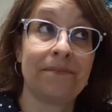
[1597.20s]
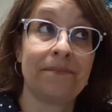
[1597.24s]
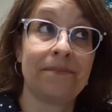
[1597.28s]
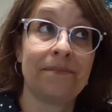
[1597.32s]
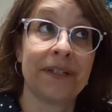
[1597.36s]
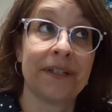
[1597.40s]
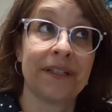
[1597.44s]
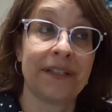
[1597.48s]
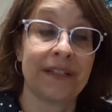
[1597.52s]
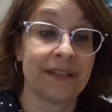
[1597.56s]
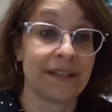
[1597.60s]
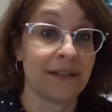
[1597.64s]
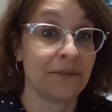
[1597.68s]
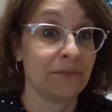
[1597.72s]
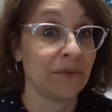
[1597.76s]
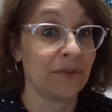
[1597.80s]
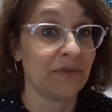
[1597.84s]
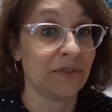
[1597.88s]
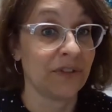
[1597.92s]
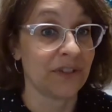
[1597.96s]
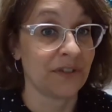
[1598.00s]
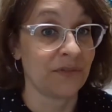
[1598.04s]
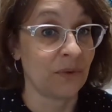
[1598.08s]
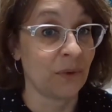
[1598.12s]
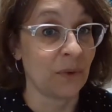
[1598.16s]
But does it move
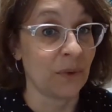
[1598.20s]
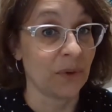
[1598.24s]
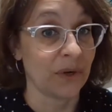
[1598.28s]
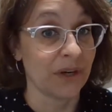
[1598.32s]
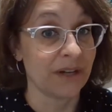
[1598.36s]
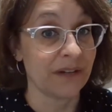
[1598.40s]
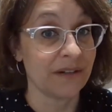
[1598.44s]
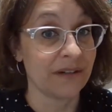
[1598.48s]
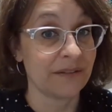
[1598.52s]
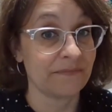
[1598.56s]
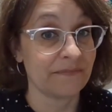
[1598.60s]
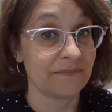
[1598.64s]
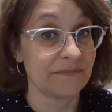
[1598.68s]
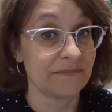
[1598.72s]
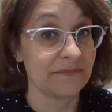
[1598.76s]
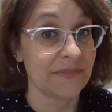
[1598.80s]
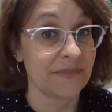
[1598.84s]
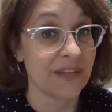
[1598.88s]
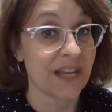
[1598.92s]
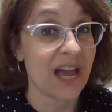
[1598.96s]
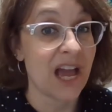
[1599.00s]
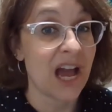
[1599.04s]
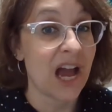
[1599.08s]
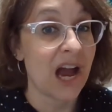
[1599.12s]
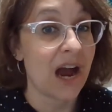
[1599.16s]
us forward?
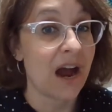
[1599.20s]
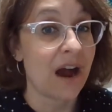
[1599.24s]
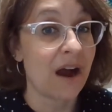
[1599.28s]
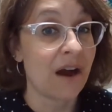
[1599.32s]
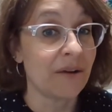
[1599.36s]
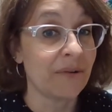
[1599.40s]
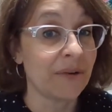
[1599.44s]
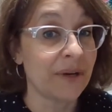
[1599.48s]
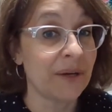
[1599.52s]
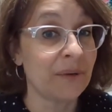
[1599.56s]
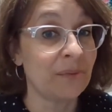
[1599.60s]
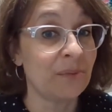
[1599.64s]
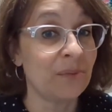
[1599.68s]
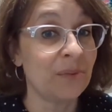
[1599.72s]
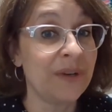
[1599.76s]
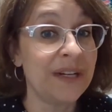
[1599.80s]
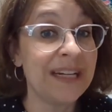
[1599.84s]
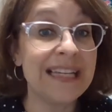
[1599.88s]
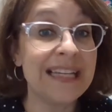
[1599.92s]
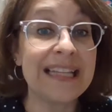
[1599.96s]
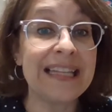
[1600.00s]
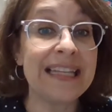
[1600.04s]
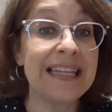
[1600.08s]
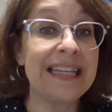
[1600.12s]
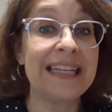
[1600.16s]
Are we
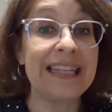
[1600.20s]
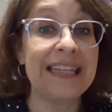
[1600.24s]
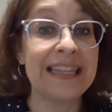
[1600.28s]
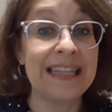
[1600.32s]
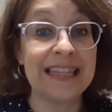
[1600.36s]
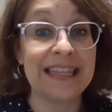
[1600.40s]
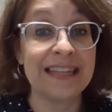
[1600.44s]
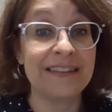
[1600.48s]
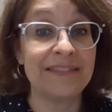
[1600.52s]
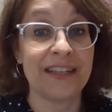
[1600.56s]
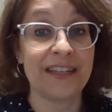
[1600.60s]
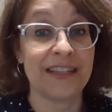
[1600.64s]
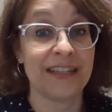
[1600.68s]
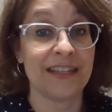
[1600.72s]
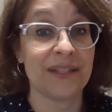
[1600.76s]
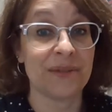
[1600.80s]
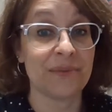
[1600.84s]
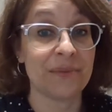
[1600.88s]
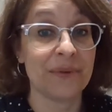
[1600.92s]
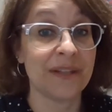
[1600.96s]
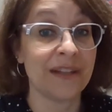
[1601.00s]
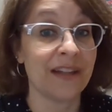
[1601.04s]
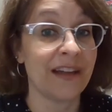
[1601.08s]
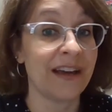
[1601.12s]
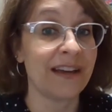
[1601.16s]
really living this
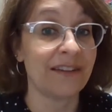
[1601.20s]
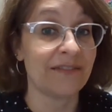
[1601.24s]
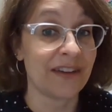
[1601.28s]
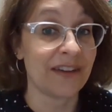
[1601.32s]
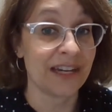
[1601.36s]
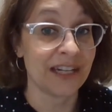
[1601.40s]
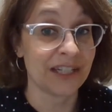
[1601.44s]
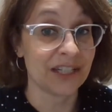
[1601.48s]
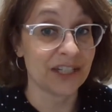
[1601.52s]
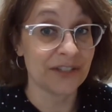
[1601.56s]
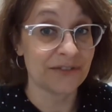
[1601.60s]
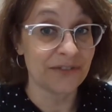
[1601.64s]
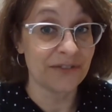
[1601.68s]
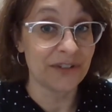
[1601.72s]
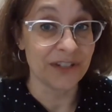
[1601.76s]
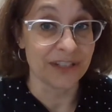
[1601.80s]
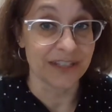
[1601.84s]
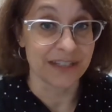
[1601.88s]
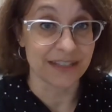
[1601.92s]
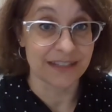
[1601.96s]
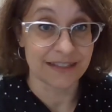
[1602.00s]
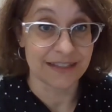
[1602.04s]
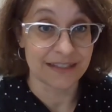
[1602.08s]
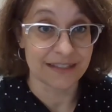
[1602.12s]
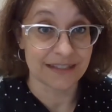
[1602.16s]
one life at its
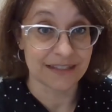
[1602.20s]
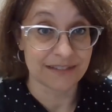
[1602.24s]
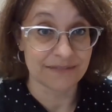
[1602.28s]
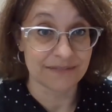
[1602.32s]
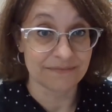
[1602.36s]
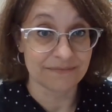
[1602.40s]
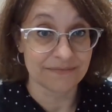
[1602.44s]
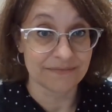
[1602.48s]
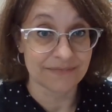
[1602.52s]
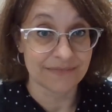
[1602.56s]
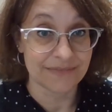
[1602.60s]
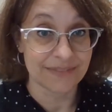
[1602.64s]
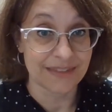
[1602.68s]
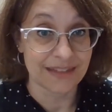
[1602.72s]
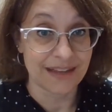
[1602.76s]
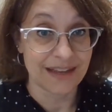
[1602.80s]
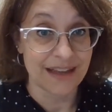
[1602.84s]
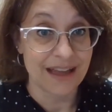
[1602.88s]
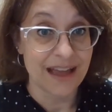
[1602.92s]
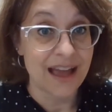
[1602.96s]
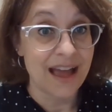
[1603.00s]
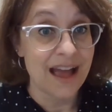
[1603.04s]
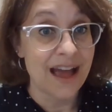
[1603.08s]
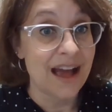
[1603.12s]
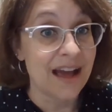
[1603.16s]
fullest?
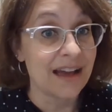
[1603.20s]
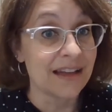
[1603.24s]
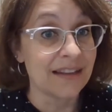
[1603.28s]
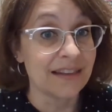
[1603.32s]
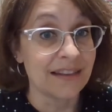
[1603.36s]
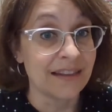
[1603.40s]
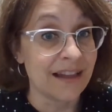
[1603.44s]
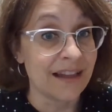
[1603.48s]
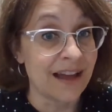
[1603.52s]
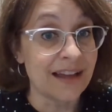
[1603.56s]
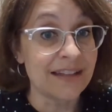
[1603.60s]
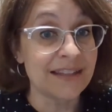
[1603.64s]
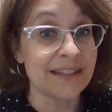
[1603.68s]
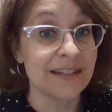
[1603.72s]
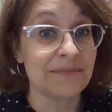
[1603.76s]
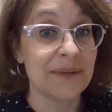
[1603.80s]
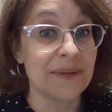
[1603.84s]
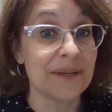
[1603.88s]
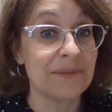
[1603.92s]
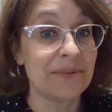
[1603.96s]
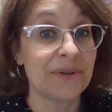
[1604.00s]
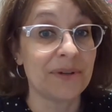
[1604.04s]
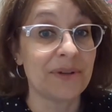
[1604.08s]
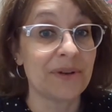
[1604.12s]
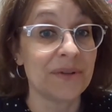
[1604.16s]
Lots of
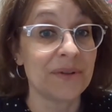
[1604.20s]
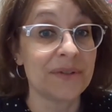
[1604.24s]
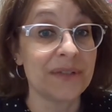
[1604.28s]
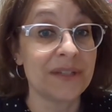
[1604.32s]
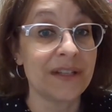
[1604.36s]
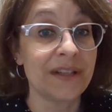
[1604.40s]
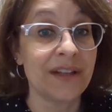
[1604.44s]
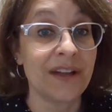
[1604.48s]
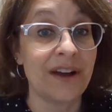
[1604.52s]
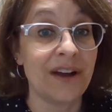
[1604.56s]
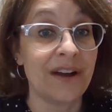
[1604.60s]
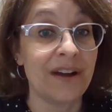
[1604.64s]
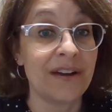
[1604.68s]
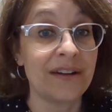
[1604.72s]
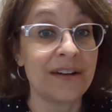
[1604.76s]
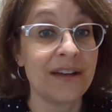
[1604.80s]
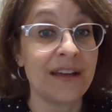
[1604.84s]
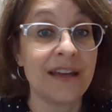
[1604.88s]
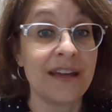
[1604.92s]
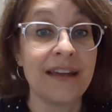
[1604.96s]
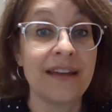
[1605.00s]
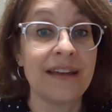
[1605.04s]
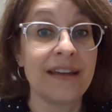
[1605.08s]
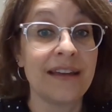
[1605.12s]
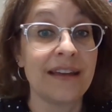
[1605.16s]
people coast along
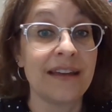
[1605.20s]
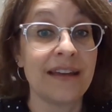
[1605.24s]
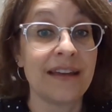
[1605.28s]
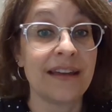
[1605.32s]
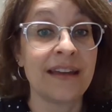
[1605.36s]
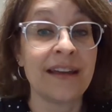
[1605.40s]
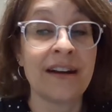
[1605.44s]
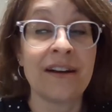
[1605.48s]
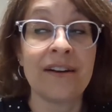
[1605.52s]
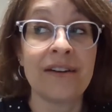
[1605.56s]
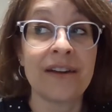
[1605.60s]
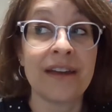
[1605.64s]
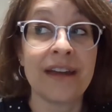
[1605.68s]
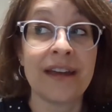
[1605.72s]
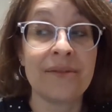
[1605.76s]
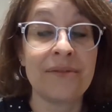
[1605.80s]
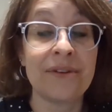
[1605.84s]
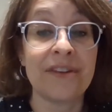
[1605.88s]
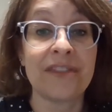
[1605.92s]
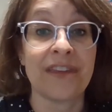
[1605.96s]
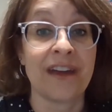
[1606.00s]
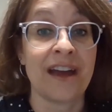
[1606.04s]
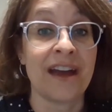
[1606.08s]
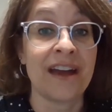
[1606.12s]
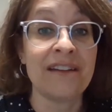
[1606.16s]
and are okay
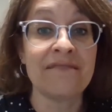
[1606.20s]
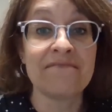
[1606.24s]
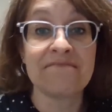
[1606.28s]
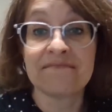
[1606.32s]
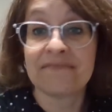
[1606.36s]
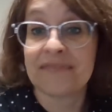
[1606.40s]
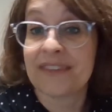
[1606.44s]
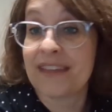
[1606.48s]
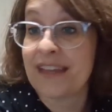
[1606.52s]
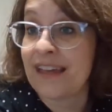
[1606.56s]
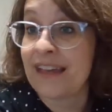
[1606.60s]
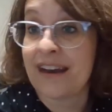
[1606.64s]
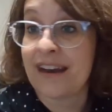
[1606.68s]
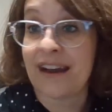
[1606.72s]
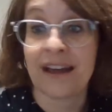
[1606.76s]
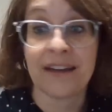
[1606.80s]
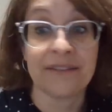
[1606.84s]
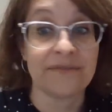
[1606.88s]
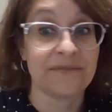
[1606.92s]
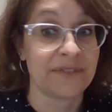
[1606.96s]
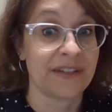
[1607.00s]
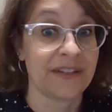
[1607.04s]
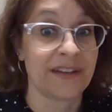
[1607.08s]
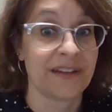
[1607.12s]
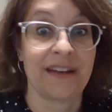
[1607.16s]
with that. And
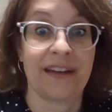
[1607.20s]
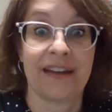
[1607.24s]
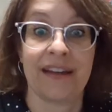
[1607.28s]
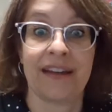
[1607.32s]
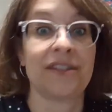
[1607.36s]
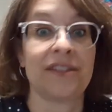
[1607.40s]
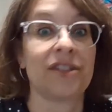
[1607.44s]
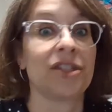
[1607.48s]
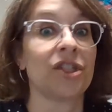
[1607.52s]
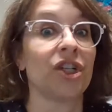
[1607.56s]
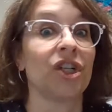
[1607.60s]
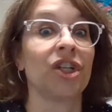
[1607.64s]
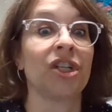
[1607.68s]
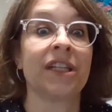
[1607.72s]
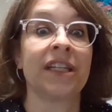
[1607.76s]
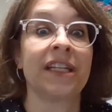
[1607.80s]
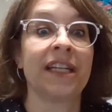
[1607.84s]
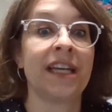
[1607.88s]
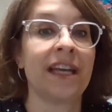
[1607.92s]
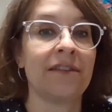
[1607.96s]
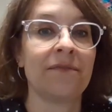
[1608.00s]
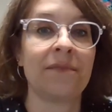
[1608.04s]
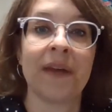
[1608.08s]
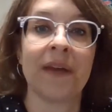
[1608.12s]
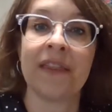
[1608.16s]
I certainly
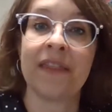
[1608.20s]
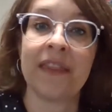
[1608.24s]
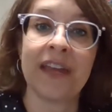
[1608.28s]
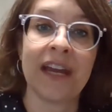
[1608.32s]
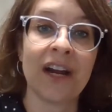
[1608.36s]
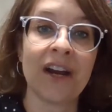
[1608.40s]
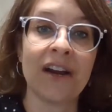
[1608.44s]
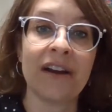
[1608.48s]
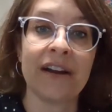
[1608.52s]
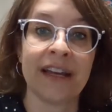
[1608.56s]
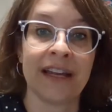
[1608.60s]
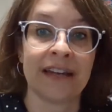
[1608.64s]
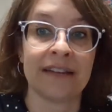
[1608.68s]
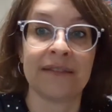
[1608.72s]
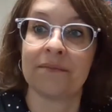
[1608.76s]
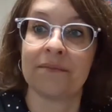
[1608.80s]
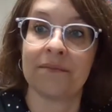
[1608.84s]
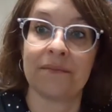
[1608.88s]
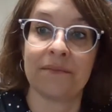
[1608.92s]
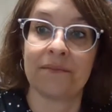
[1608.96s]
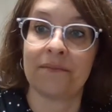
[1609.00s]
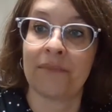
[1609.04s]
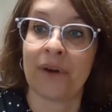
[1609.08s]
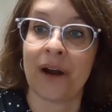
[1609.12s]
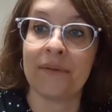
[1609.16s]
have been there
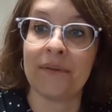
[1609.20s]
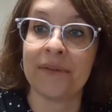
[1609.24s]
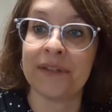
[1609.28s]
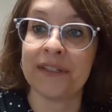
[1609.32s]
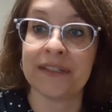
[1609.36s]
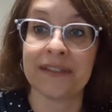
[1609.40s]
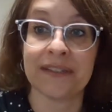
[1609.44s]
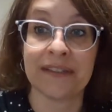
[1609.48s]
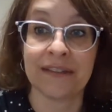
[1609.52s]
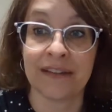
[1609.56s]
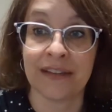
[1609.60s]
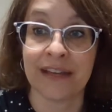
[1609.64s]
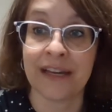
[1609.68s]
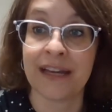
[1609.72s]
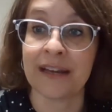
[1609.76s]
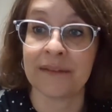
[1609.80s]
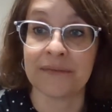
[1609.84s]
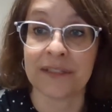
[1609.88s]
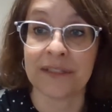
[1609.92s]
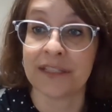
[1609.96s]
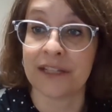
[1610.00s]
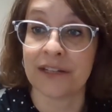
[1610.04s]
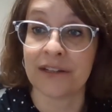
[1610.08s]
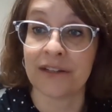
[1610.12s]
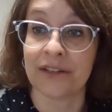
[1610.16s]
and probably still am,
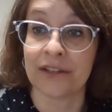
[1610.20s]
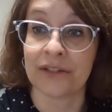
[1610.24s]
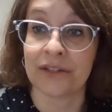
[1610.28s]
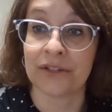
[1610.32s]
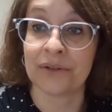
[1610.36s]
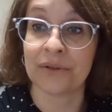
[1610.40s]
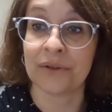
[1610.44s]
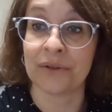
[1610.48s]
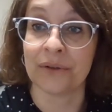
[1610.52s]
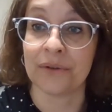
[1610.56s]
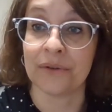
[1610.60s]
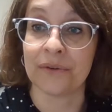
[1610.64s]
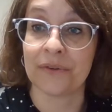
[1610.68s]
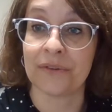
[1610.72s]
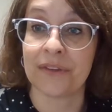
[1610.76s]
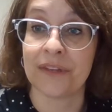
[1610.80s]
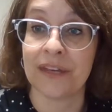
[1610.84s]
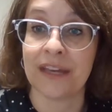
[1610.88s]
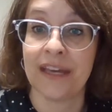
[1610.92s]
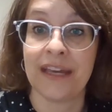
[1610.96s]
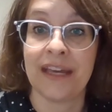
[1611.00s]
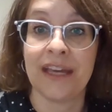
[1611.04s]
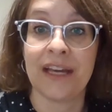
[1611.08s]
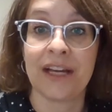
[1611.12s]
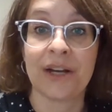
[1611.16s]
to tell you the truth.
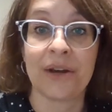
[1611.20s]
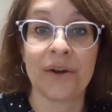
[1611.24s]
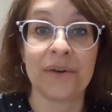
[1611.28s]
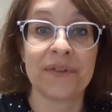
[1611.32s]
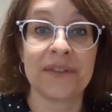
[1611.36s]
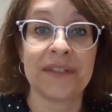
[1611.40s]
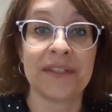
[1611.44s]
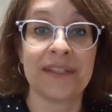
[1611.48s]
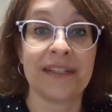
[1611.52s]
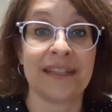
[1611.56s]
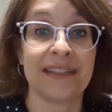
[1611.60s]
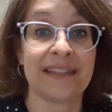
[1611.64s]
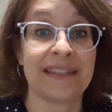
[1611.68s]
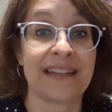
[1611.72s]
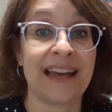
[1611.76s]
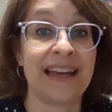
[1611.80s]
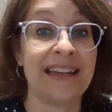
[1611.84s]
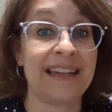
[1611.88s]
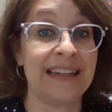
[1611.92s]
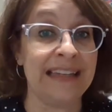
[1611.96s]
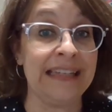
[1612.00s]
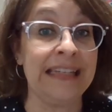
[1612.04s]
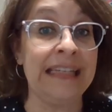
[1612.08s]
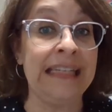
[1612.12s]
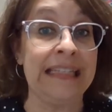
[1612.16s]
Coasting is kind
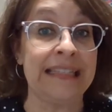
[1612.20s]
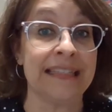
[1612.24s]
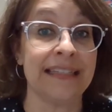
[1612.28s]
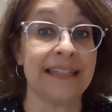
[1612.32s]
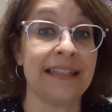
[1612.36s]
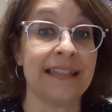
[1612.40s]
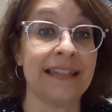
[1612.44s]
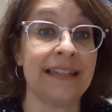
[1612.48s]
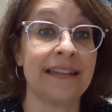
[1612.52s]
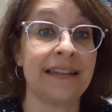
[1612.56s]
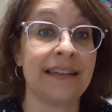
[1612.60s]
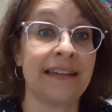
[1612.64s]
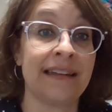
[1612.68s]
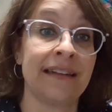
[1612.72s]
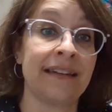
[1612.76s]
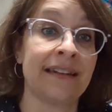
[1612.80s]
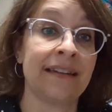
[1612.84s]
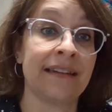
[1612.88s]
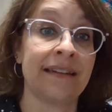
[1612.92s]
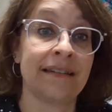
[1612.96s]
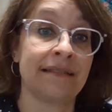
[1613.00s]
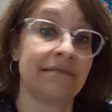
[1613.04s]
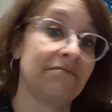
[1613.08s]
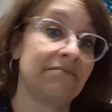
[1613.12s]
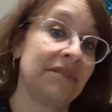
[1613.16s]
of easy, and
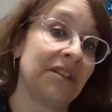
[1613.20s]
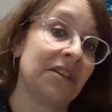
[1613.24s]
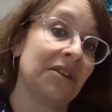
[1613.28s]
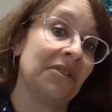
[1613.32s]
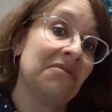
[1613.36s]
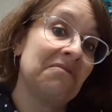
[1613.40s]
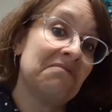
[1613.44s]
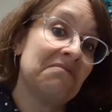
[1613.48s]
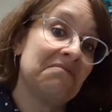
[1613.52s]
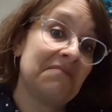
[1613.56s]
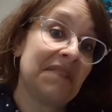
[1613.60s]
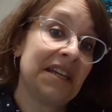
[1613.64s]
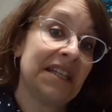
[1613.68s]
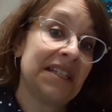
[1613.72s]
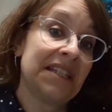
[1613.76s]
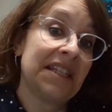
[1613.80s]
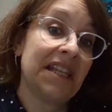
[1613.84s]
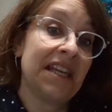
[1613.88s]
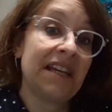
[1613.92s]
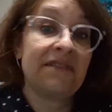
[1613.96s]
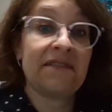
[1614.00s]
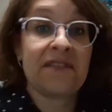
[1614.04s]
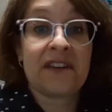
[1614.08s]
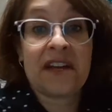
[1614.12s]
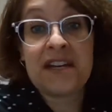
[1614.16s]
it, makes
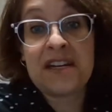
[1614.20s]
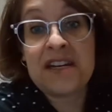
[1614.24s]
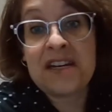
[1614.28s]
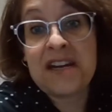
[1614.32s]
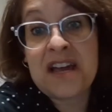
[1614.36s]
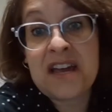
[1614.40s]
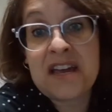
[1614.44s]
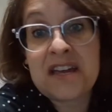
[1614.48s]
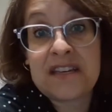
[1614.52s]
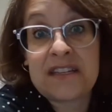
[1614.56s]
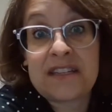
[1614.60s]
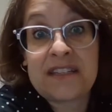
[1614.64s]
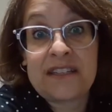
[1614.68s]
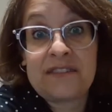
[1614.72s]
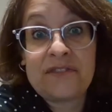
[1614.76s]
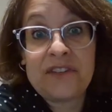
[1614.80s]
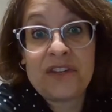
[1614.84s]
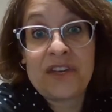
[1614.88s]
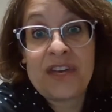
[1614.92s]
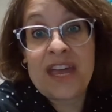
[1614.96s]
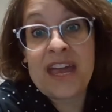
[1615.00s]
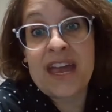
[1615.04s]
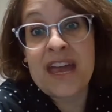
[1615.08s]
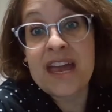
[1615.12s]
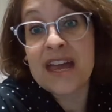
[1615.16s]
life kind of nice if you
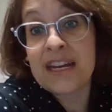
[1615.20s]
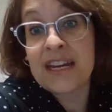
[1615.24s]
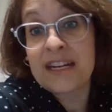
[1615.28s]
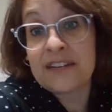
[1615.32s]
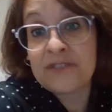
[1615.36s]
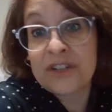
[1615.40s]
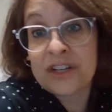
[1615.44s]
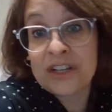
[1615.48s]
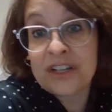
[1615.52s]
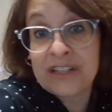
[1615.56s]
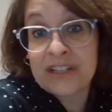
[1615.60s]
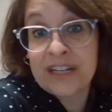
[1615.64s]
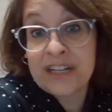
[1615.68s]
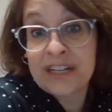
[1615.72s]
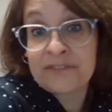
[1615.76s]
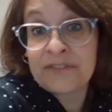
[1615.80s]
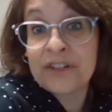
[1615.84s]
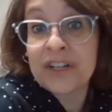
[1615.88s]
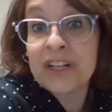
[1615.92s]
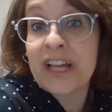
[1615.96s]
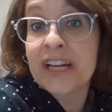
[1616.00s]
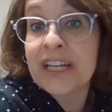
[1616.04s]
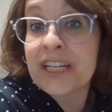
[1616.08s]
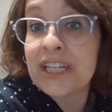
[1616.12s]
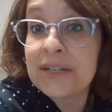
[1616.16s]
can, if
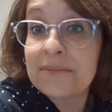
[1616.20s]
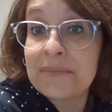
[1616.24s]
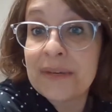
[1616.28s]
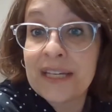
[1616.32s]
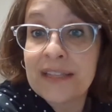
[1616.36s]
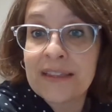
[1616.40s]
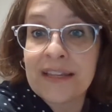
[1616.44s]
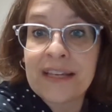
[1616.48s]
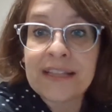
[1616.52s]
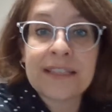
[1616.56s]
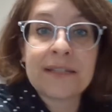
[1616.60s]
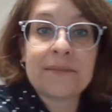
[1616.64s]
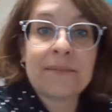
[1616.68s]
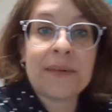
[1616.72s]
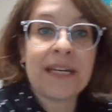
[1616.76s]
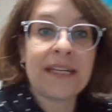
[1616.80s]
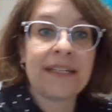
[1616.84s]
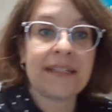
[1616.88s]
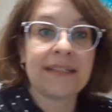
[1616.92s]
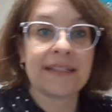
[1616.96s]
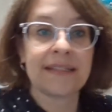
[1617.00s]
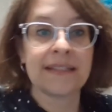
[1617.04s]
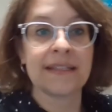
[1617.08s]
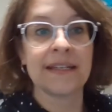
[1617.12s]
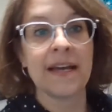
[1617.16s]
you're lucky to be in that
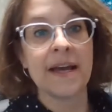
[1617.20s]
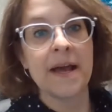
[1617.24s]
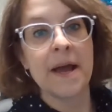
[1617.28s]
space.